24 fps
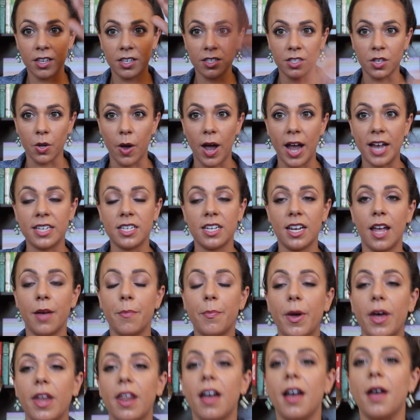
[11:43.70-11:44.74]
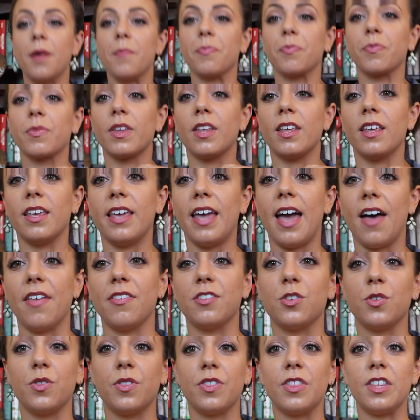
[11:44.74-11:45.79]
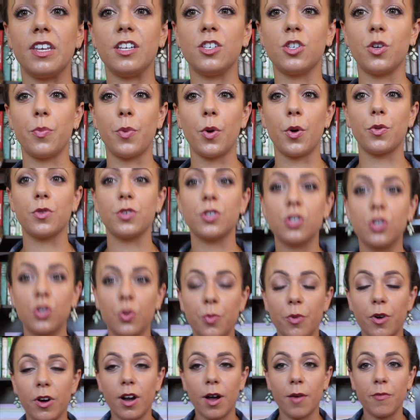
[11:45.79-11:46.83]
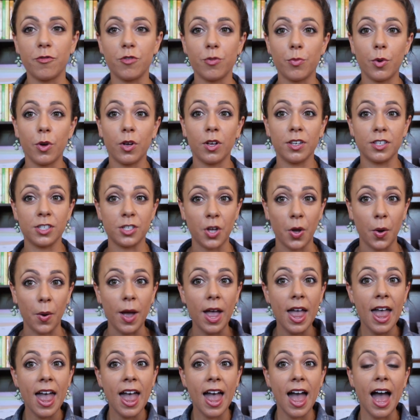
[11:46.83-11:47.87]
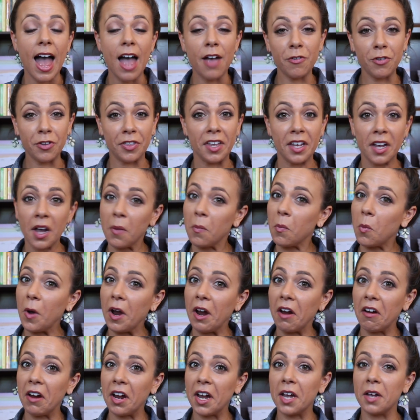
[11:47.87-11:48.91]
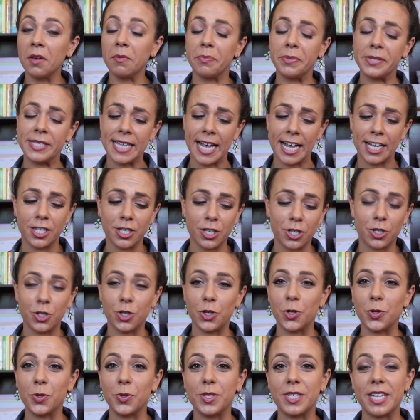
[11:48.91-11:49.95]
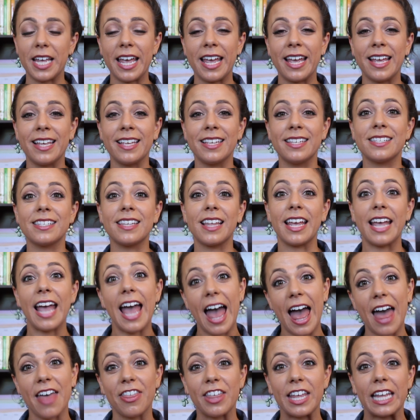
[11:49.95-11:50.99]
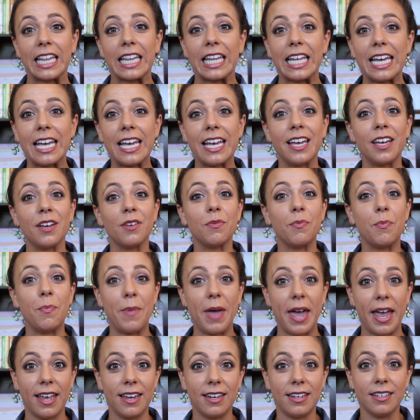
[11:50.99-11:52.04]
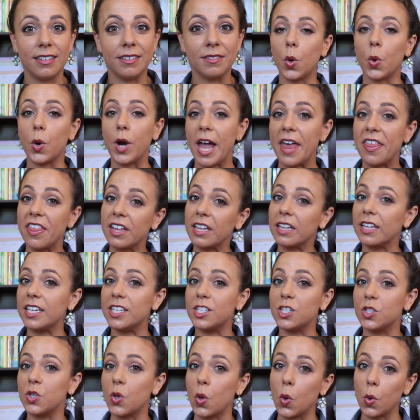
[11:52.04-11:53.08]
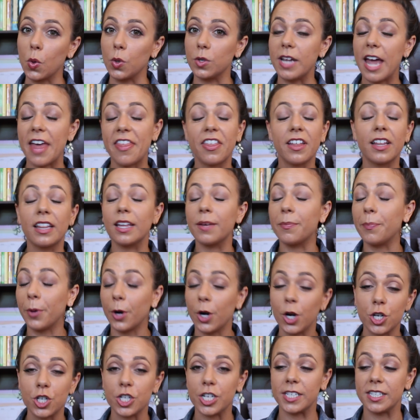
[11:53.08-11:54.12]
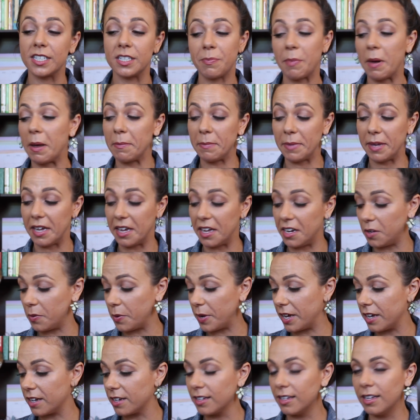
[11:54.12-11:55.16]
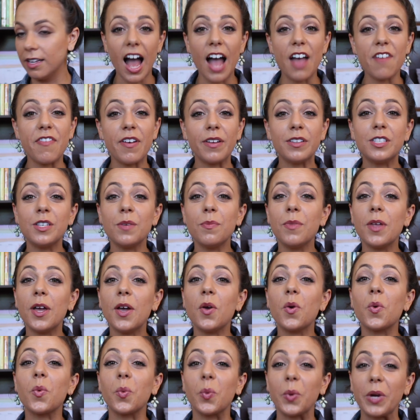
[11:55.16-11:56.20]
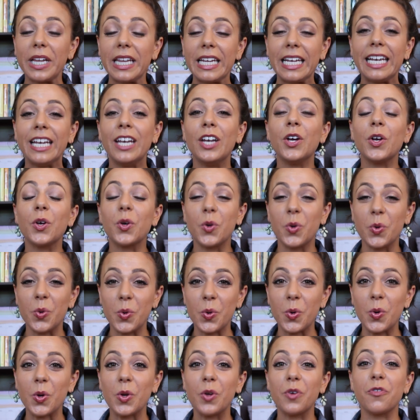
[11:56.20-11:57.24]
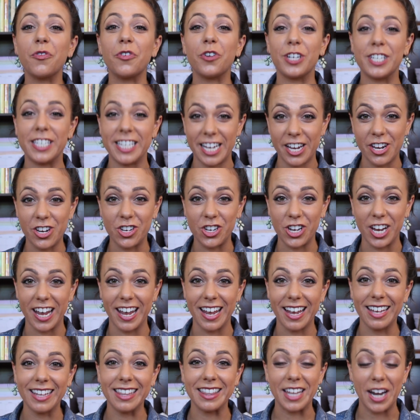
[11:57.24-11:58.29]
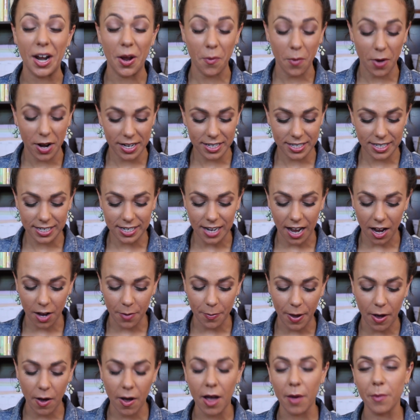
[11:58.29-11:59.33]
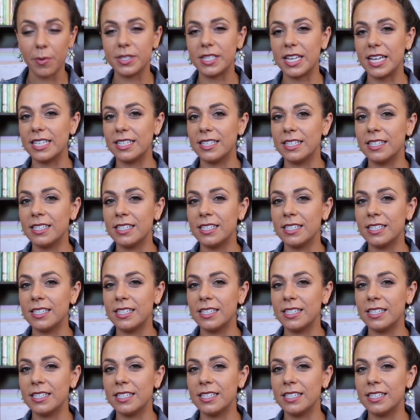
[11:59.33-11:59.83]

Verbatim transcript: so high today, but um, yeah, so these are both super comfortable. So everything I'm wearing, besides the shoes, is like ethically made, or ethically sold, ethically purchased by me anyway. I found something really cool for teaching that I wanted to talk about. I was at